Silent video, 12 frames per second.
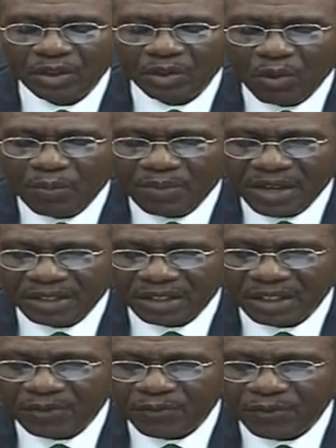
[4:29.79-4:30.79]
to
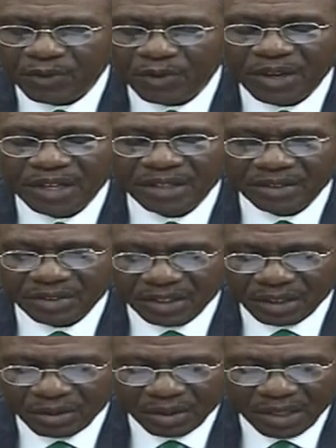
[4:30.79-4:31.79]
meet the following
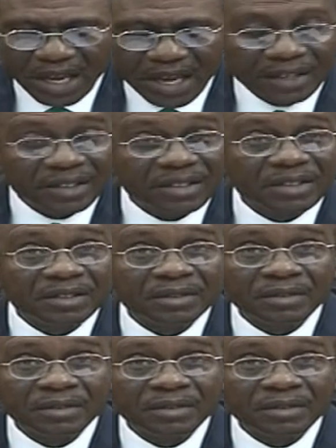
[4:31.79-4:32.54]
critical needs: